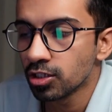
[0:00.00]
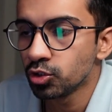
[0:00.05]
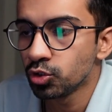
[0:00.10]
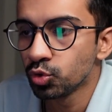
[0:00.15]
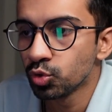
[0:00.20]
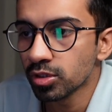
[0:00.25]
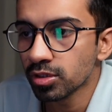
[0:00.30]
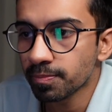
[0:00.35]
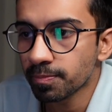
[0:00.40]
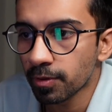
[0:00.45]

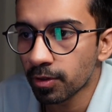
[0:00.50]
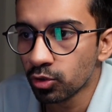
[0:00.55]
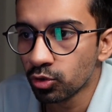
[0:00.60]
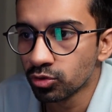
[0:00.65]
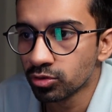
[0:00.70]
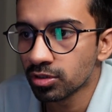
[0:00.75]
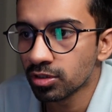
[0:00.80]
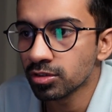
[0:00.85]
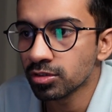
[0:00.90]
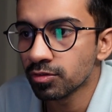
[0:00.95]
US
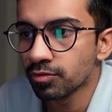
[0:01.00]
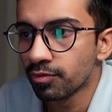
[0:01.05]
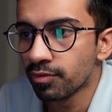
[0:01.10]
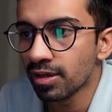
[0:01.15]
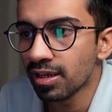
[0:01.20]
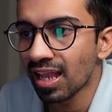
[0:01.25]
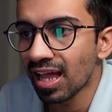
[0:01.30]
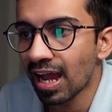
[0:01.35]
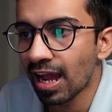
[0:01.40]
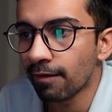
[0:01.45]
producers
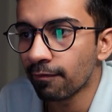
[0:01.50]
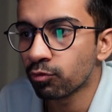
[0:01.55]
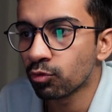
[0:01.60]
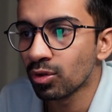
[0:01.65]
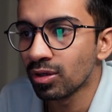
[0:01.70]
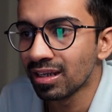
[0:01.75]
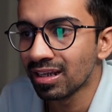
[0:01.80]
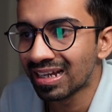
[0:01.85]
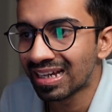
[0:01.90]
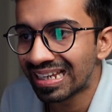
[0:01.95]
will have to
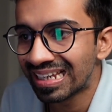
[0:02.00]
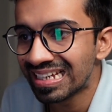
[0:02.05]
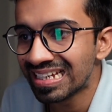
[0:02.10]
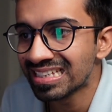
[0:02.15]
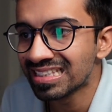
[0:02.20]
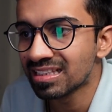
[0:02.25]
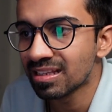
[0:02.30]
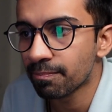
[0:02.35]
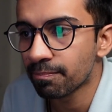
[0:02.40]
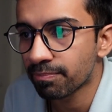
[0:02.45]
increase
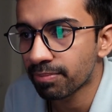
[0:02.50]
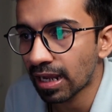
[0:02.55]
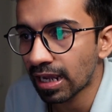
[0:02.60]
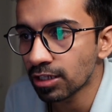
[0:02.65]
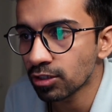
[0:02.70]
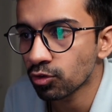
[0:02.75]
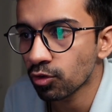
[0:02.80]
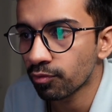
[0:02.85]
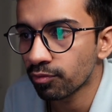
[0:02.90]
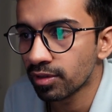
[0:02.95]
the
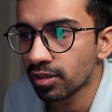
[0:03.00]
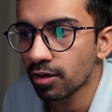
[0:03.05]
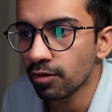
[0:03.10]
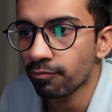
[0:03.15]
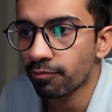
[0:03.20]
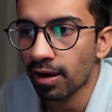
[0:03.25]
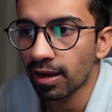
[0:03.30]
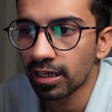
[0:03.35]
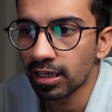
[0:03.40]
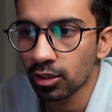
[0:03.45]
price of their
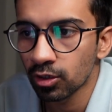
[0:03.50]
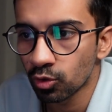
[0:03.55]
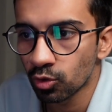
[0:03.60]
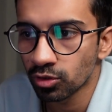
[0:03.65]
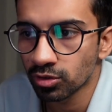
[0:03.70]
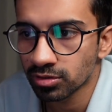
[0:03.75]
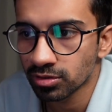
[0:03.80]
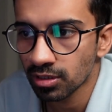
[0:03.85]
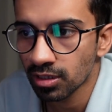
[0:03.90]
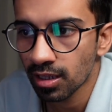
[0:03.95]
final
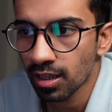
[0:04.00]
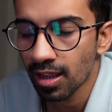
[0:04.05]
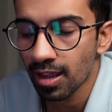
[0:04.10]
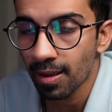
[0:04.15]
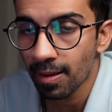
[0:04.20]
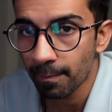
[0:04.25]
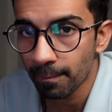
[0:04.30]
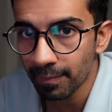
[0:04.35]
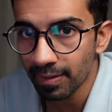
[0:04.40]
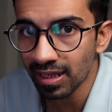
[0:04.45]
goods,
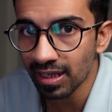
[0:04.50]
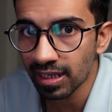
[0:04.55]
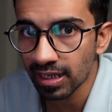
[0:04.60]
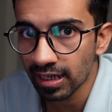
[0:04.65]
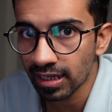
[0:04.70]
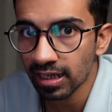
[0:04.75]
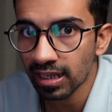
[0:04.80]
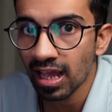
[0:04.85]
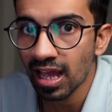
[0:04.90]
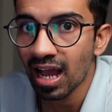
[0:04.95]

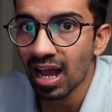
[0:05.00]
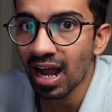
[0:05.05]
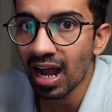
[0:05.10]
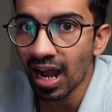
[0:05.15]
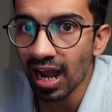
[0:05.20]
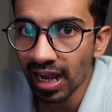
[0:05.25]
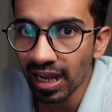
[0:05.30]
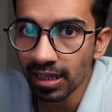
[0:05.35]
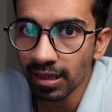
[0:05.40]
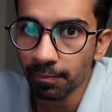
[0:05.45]
meaning
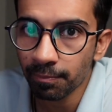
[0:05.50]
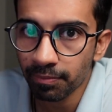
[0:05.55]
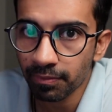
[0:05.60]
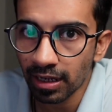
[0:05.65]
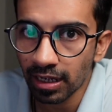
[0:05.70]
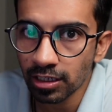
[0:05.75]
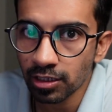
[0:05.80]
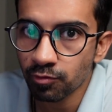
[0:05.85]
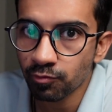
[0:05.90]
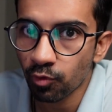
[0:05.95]
higher
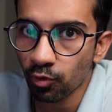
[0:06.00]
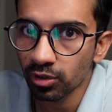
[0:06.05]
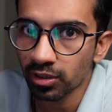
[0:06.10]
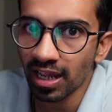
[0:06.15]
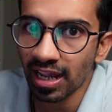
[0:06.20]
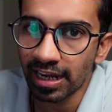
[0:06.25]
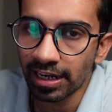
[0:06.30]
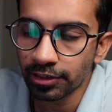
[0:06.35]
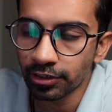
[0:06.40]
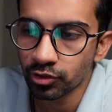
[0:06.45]
price for the
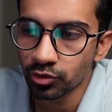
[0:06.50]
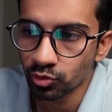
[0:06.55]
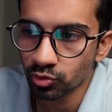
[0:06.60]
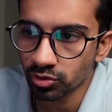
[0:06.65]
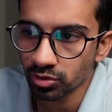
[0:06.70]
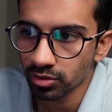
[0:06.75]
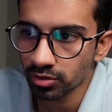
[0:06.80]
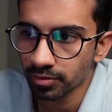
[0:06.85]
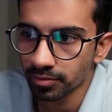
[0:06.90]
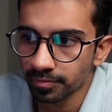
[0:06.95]
end
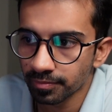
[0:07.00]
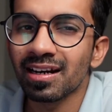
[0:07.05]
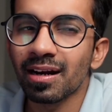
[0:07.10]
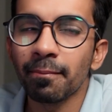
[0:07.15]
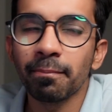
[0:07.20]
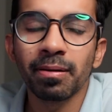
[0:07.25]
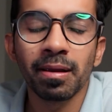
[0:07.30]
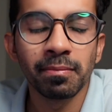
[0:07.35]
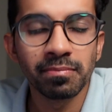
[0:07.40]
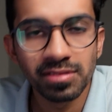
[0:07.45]
user.
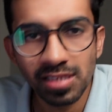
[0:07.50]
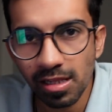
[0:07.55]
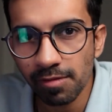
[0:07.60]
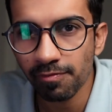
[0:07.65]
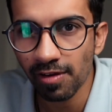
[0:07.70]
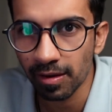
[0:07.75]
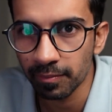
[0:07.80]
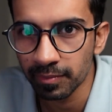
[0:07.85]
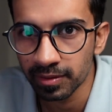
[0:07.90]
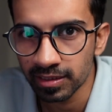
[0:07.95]
Trump himself
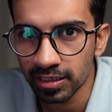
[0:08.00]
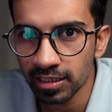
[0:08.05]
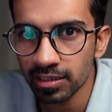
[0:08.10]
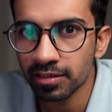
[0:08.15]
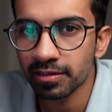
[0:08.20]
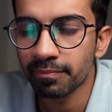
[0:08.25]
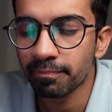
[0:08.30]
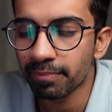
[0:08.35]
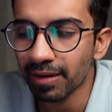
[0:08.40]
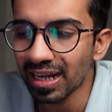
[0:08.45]

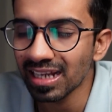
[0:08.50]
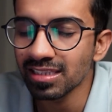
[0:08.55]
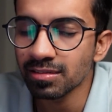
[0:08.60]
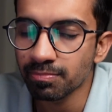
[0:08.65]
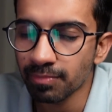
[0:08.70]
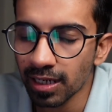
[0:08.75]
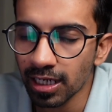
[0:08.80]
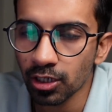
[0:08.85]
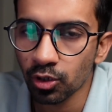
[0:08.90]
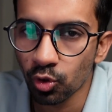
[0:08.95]
admitted price
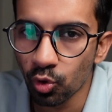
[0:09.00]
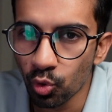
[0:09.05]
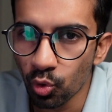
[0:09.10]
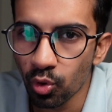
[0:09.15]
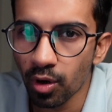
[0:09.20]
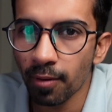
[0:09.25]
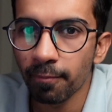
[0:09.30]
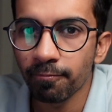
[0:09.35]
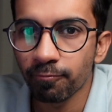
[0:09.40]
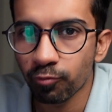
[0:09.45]
might
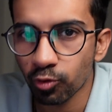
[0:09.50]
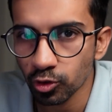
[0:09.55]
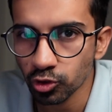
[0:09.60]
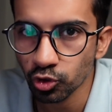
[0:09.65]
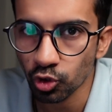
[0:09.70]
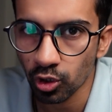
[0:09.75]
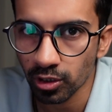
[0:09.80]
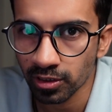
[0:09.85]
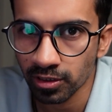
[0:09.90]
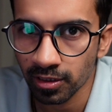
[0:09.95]
go up for
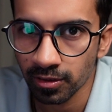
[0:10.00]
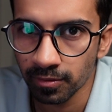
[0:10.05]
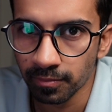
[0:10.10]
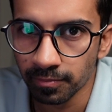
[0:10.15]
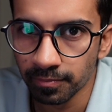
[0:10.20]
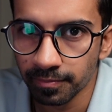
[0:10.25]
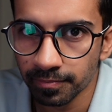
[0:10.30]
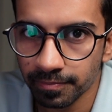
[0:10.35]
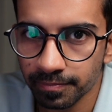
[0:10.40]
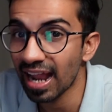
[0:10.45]
short
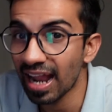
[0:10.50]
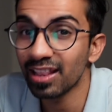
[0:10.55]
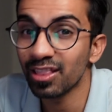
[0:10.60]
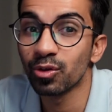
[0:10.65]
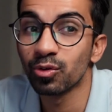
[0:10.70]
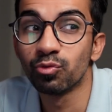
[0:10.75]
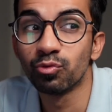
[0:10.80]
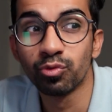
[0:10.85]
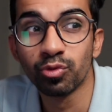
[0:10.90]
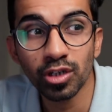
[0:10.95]
term. And
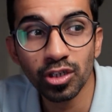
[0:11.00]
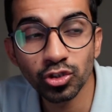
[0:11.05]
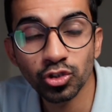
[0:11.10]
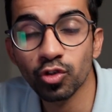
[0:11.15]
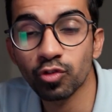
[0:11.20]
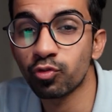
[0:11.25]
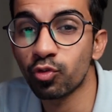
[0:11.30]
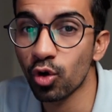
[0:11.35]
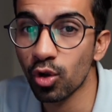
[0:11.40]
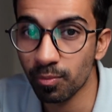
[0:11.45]
the worst
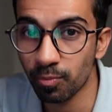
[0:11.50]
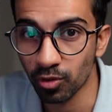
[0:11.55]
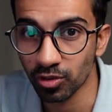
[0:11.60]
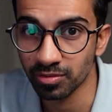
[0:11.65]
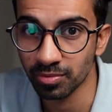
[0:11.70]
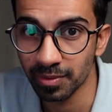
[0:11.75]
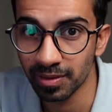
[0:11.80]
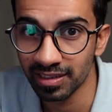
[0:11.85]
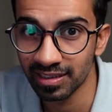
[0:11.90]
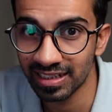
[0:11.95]
of all
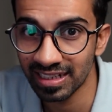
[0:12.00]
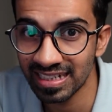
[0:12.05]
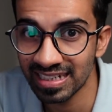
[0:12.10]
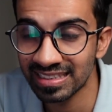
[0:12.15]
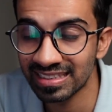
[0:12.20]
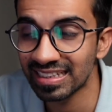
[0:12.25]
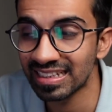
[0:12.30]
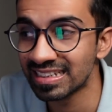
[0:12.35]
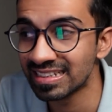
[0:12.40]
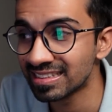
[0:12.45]

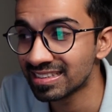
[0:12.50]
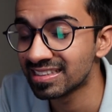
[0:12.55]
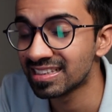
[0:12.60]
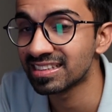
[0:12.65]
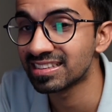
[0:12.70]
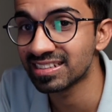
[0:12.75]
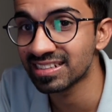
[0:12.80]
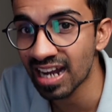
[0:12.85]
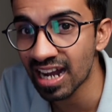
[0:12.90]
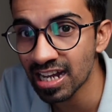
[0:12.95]
possibilities is the
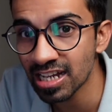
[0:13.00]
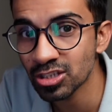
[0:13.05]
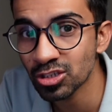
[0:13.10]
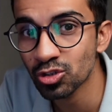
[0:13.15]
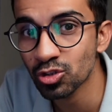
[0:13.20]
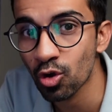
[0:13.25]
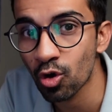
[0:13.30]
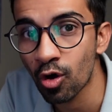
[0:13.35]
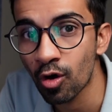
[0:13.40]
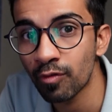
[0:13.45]

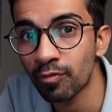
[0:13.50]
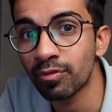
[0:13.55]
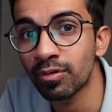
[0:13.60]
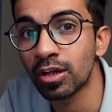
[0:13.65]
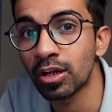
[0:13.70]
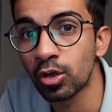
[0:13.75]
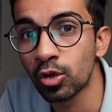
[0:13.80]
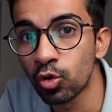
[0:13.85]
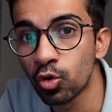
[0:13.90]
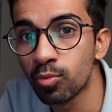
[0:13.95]
chance of a
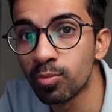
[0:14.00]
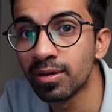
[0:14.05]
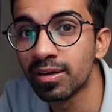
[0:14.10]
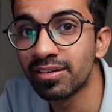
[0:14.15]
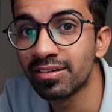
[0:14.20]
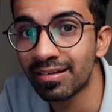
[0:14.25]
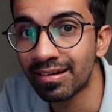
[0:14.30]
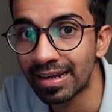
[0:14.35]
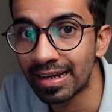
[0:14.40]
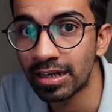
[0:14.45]
global
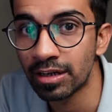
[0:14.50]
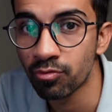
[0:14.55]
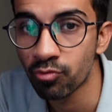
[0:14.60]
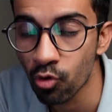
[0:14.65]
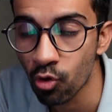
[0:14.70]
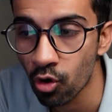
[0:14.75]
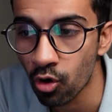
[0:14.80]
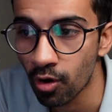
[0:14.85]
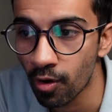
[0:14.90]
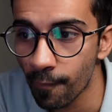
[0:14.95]
trade
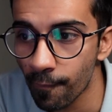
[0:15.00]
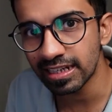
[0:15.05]
war.